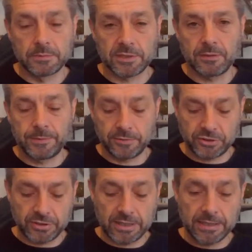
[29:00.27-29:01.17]
time in
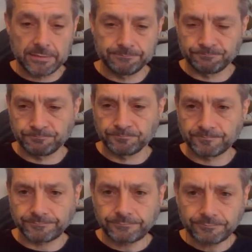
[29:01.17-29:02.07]
Australia.
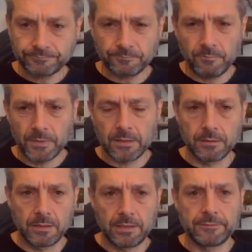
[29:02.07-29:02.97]

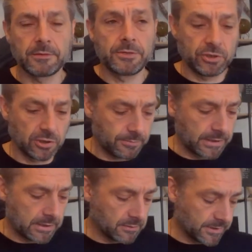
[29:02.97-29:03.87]
If you're in
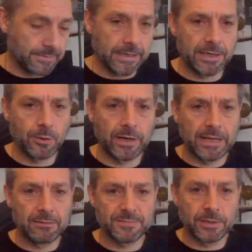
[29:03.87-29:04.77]
Germany, you're going to be about 9
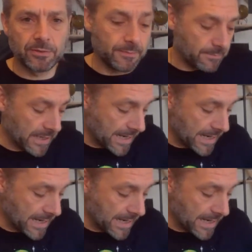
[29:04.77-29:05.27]
hours behind, maybe